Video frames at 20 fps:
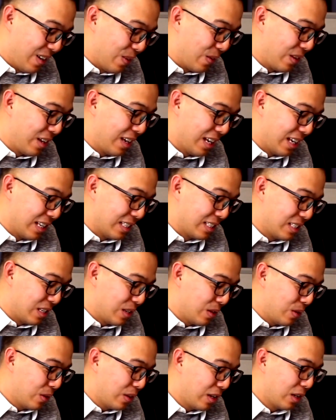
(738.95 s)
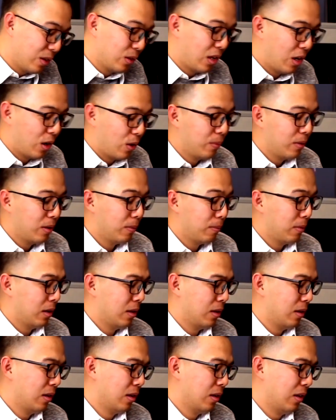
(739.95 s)
Okay, so can you tell me,
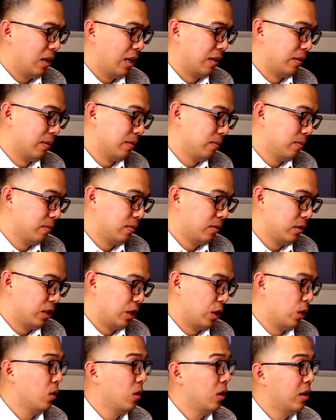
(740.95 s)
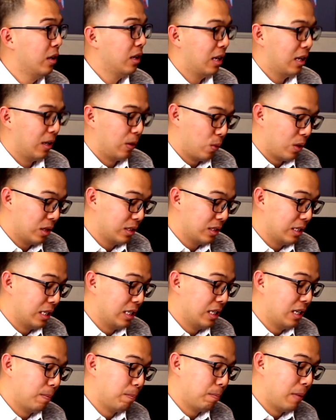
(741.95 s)
generally, what
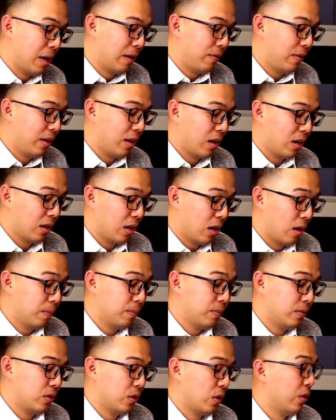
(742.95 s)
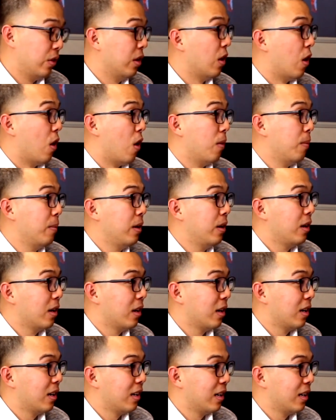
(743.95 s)
is the benefit of joining the Army?